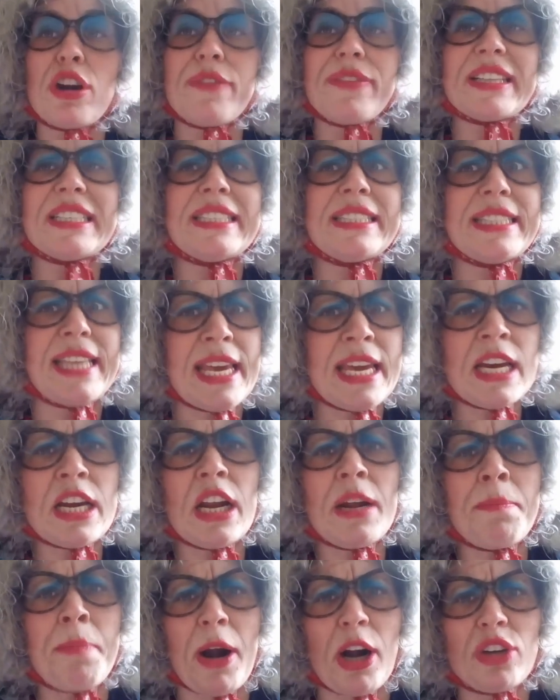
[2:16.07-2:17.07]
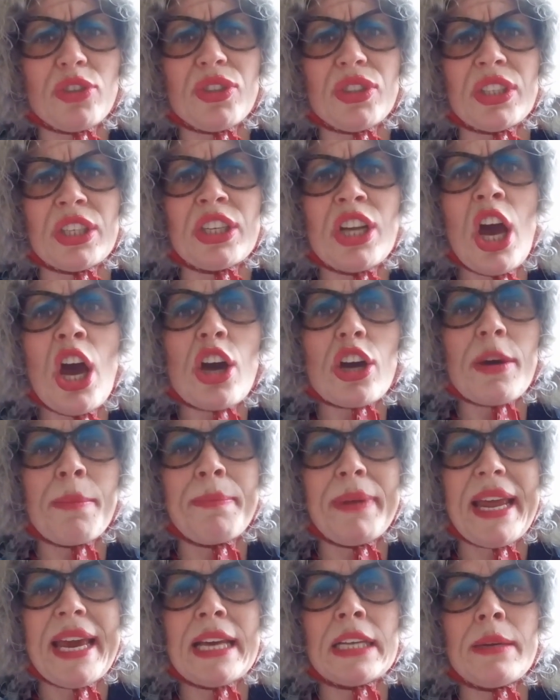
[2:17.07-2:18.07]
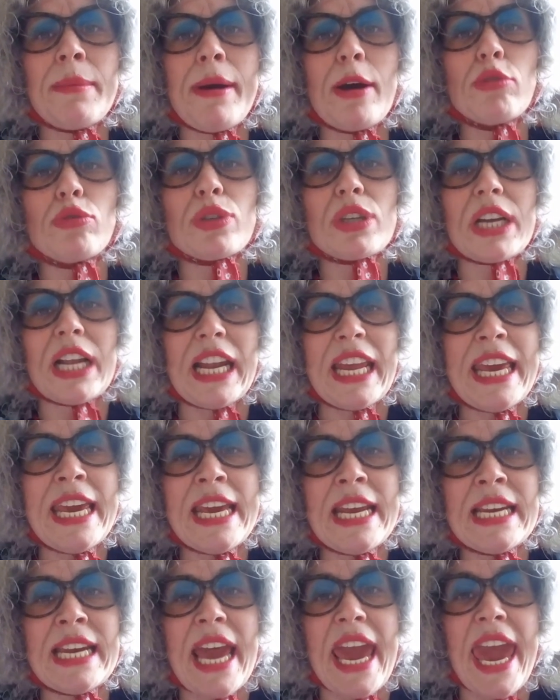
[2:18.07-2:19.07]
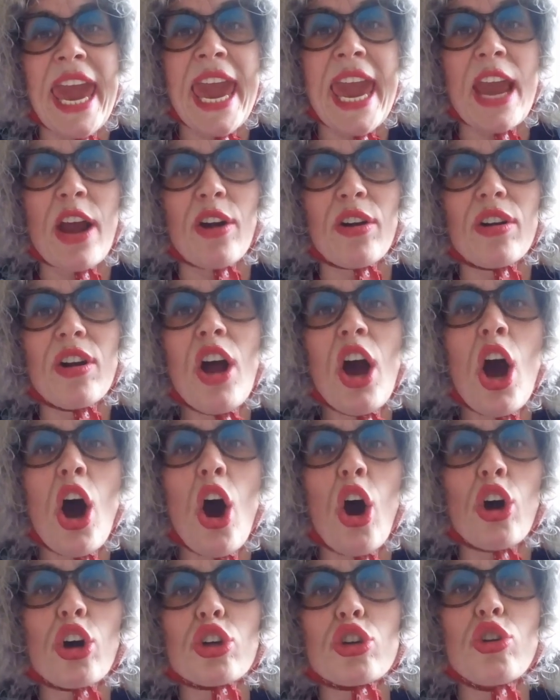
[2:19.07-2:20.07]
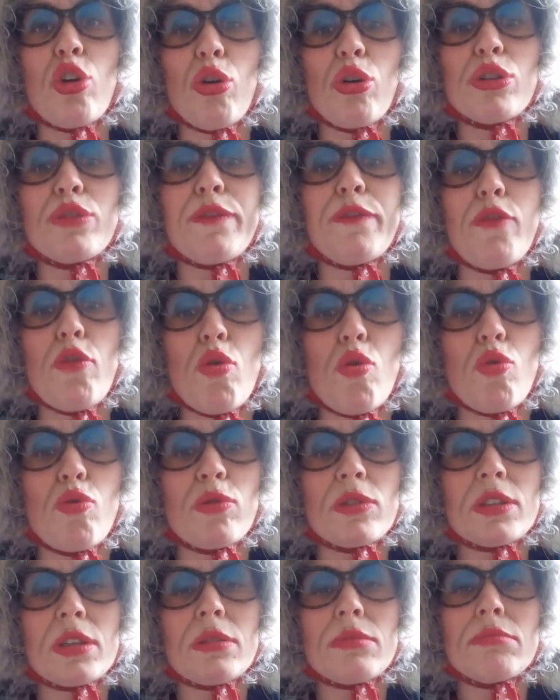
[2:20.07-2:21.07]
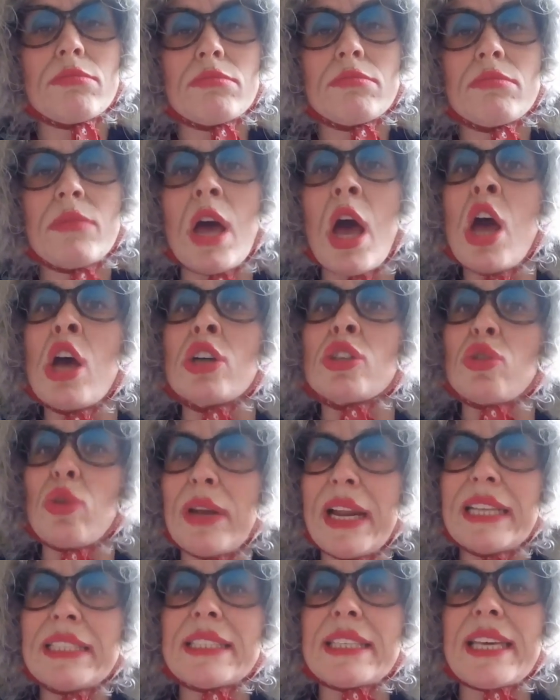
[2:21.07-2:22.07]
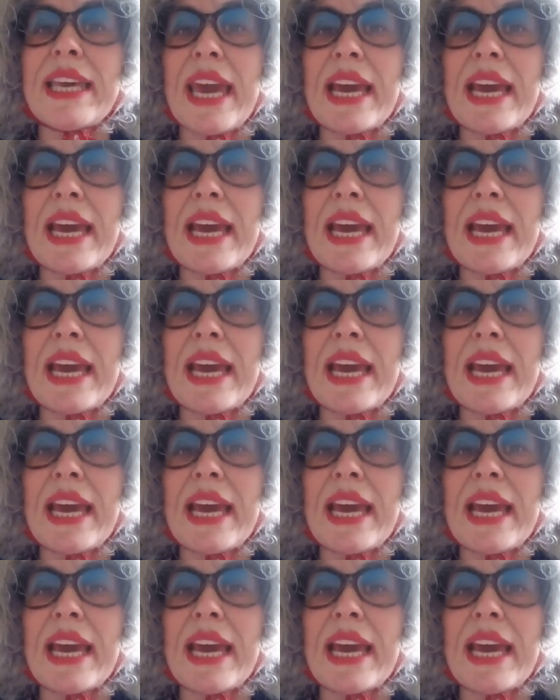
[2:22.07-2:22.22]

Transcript: heard of a single person complaining about clean air or good food. So let's